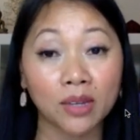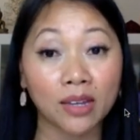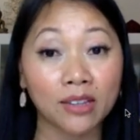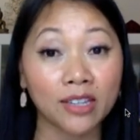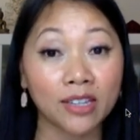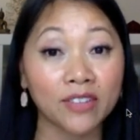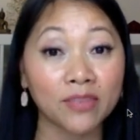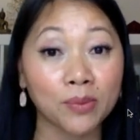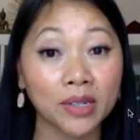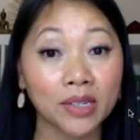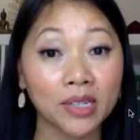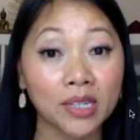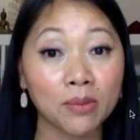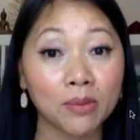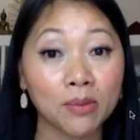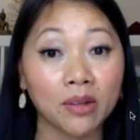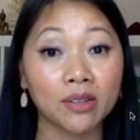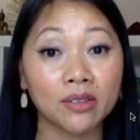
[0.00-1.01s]
I left my
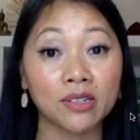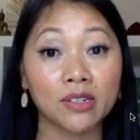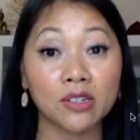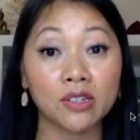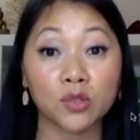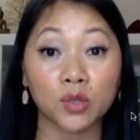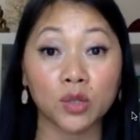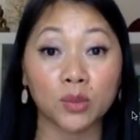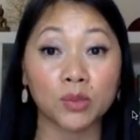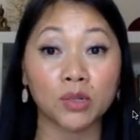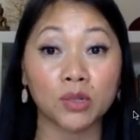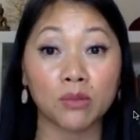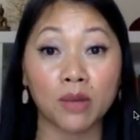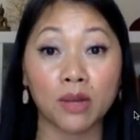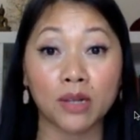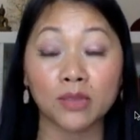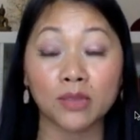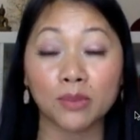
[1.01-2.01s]
email in the description
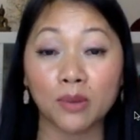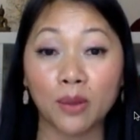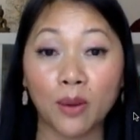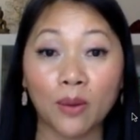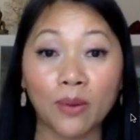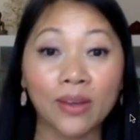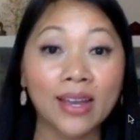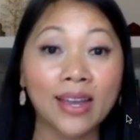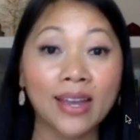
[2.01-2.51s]
box below.